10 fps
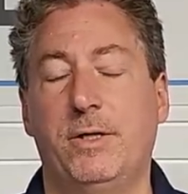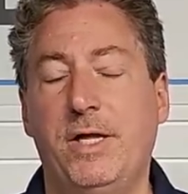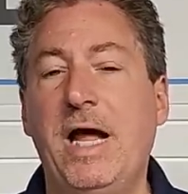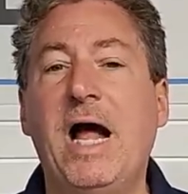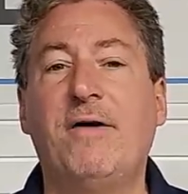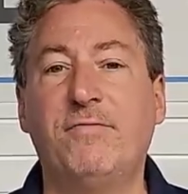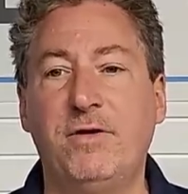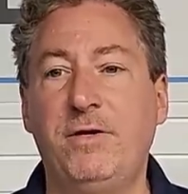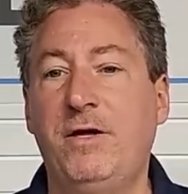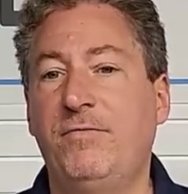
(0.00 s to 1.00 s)
They have to,
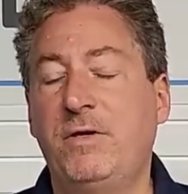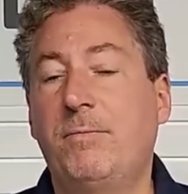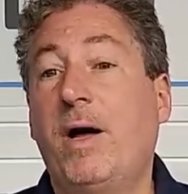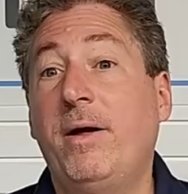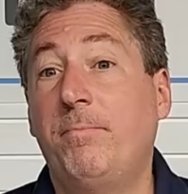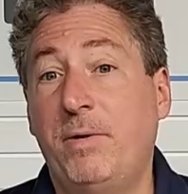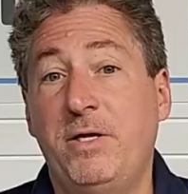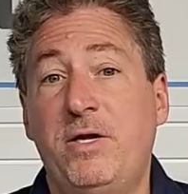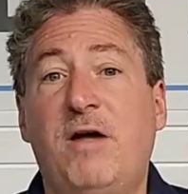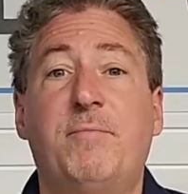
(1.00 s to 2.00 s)
even in my
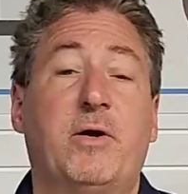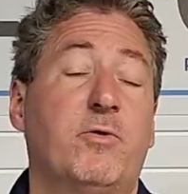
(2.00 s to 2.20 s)
opinion, have better